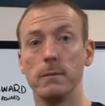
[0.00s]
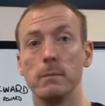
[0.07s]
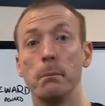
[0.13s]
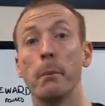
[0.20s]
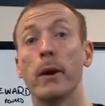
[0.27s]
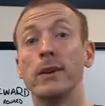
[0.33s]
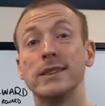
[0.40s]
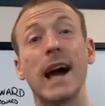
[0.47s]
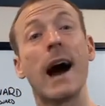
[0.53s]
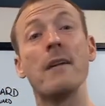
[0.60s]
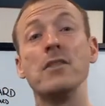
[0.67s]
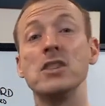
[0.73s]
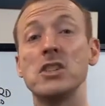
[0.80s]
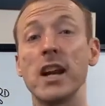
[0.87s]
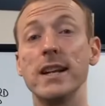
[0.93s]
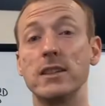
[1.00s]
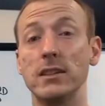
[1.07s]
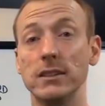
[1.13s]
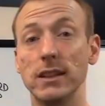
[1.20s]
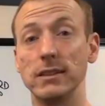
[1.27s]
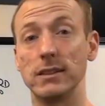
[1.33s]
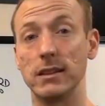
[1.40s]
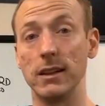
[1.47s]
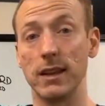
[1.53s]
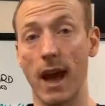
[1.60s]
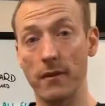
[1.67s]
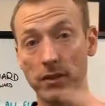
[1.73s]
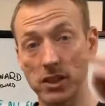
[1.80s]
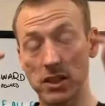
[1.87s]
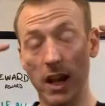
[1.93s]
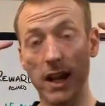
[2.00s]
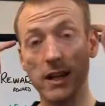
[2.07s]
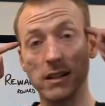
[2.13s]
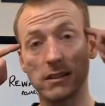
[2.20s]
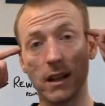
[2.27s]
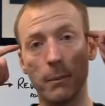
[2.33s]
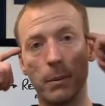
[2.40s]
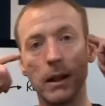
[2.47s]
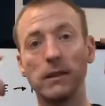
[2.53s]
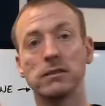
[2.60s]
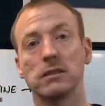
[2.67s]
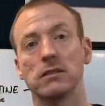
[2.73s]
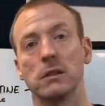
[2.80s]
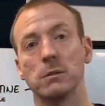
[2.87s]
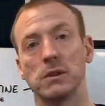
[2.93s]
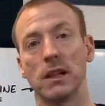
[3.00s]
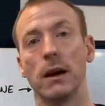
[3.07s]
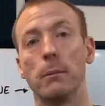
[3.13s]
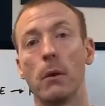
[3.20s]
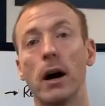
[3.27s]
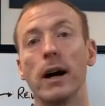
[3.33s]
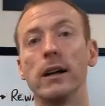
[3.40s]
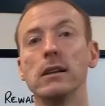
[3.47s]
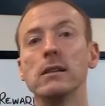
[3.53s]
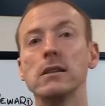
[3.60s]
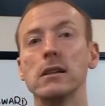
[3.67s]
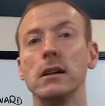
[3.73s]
Because they haven't changed their identity. They haven't changed their belief systems in their mind